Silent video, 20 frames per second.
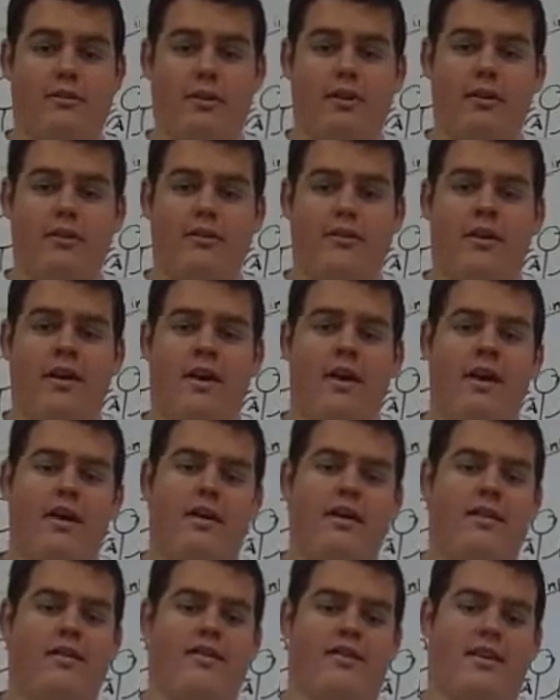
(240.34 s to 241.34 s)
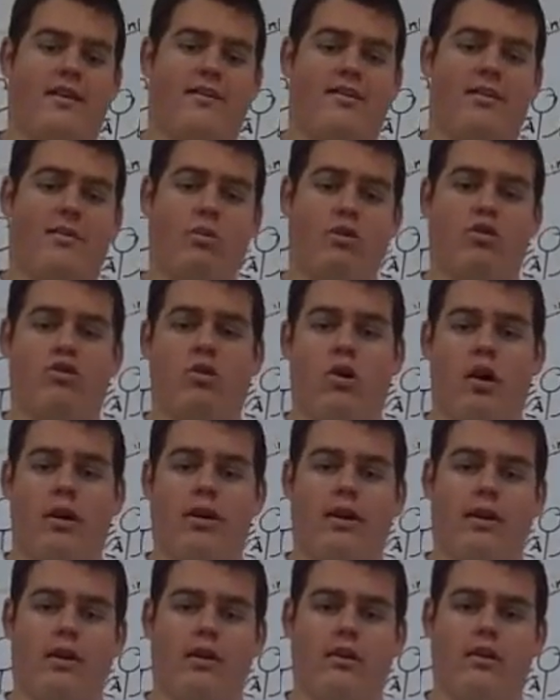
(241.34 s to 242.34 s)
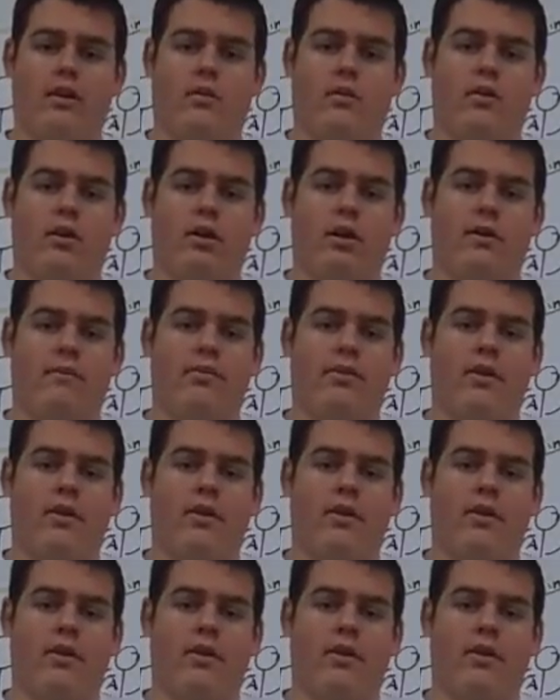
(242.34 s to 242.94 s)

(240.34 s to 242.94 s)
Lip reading: means is that if someone's talking in your network,